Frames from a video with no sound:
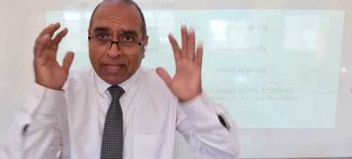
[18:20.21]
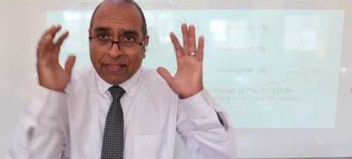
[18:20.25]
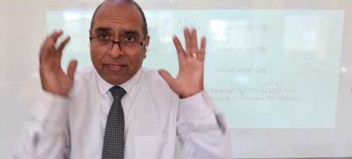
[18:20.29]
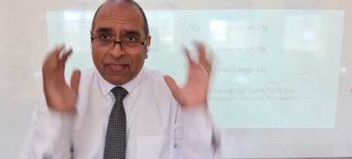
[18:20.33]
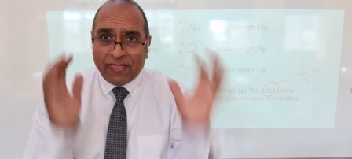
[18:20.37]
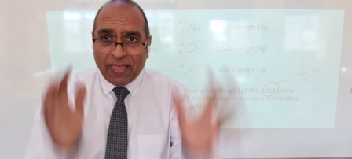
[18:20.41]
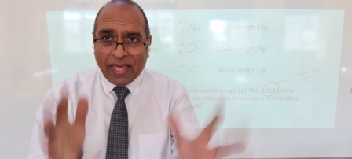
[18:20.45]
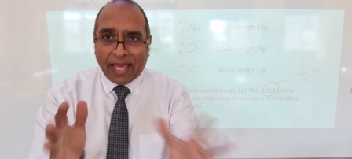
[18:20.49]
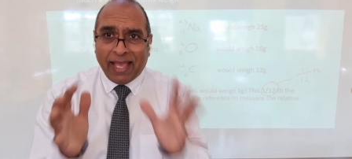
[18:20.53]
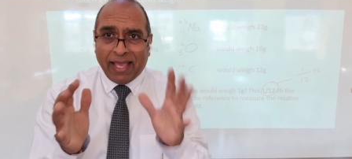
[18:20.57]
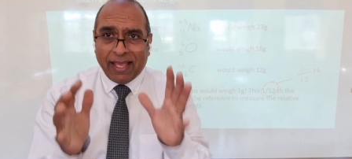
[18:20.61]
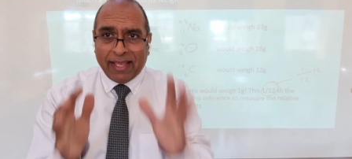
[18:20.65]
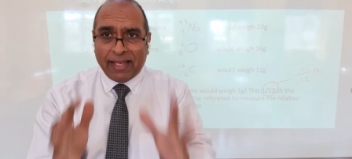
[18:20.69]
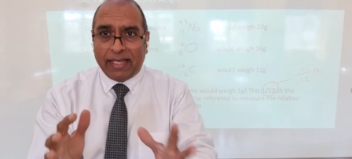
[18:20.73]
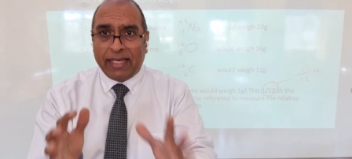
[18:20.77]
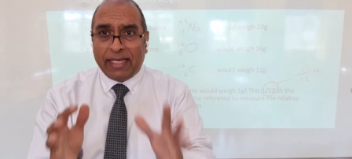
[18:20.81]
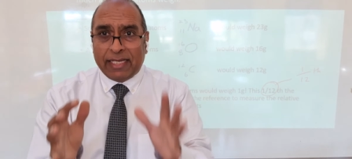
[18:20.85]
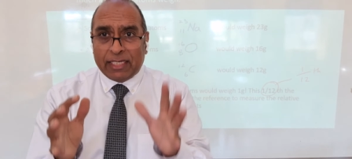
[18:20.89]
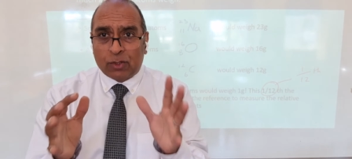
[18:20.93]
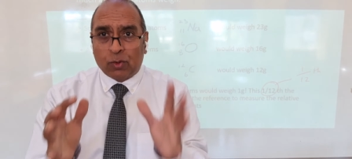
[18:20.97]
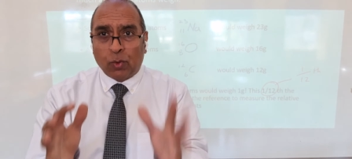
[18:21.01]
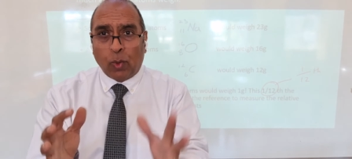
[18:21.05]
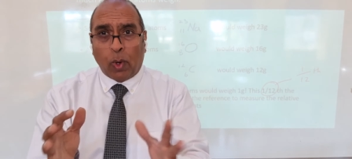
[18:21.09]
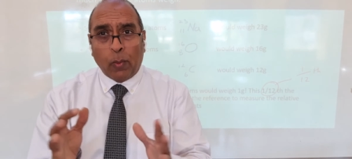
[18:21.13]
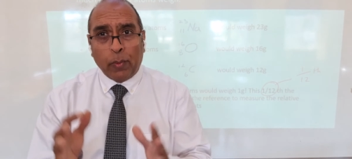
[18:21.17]
That
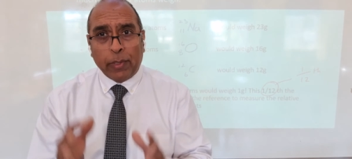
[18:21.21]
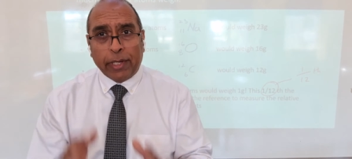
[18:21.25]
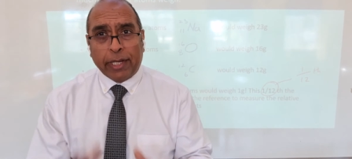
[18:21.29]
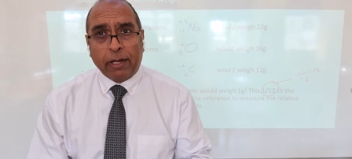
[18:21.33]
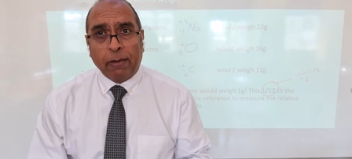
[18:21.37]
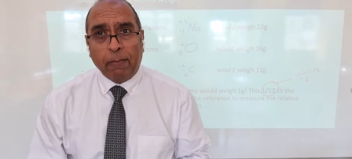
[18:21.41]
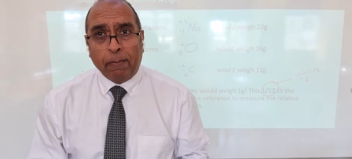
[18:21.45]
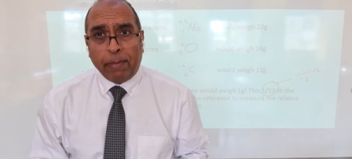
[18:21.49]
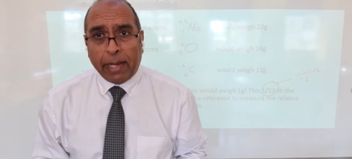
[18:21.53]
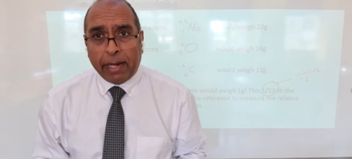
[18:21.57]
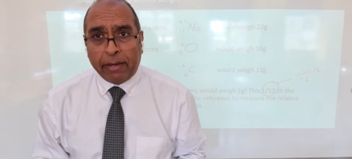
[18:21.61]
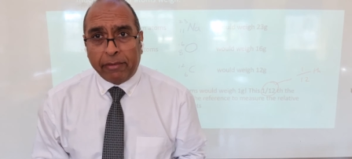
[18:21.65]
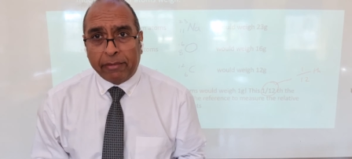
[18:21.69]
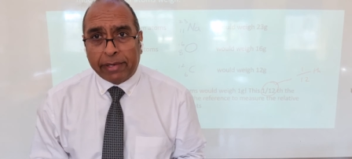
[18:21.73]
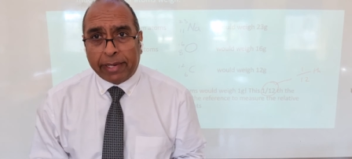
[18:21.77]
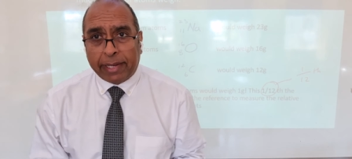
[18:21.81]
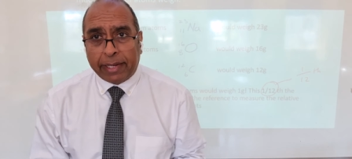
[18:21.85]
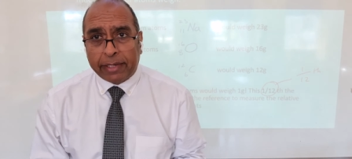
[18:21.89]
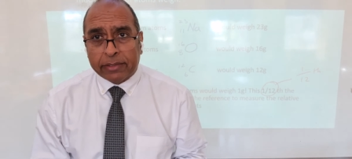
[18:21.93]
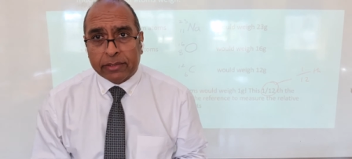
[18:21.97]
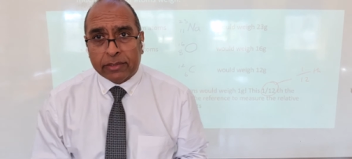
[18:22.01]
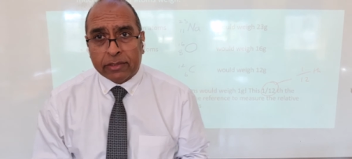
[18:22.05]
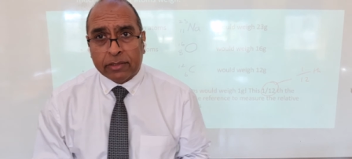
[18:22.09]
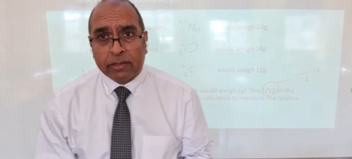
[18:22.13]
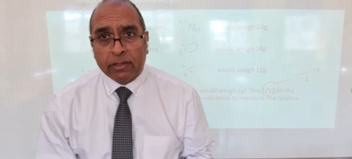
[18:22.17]
is what we compare
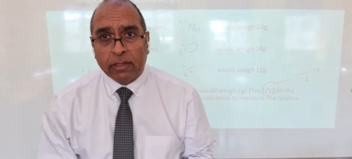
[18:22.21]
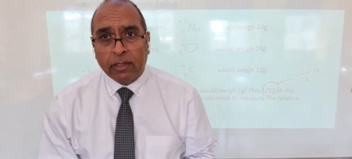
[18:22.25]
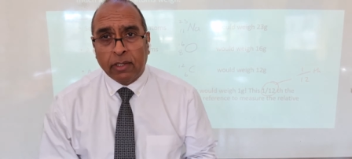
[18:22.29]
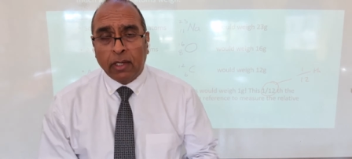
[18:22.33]
against.